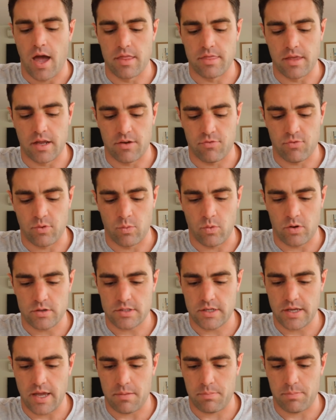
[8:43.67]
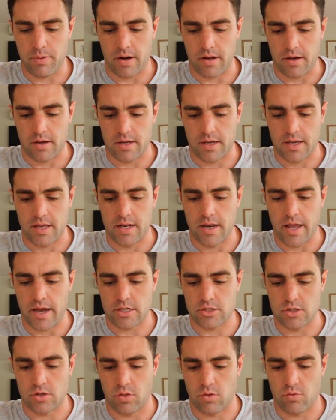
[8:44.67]
And then if we want to get better
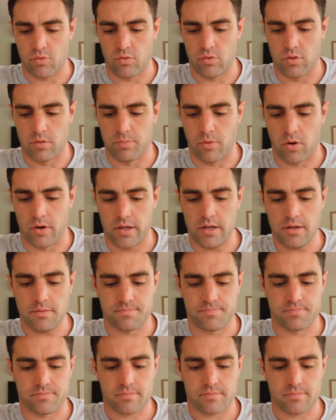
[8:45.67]
connection through the body